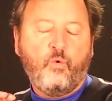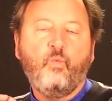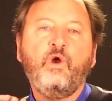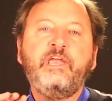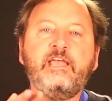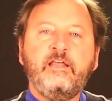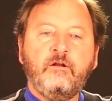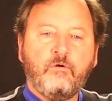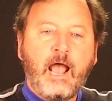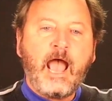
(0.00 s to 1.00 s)
We
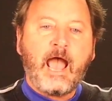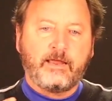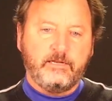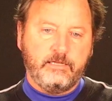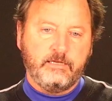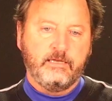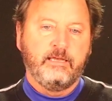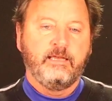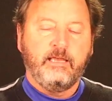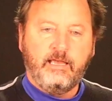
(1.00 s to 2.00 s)
interact
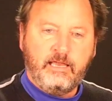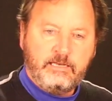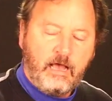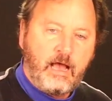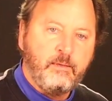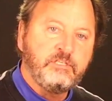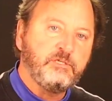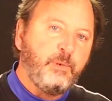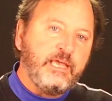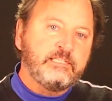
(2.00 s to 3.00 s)
in time and
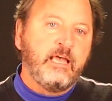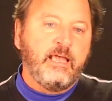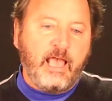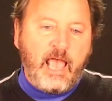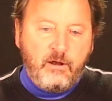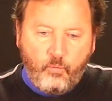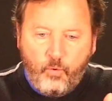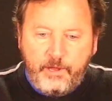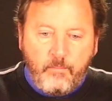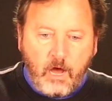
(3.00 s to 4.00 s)
space, and
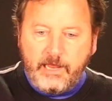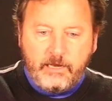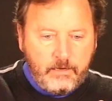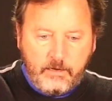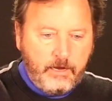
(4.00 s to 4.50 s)
we might,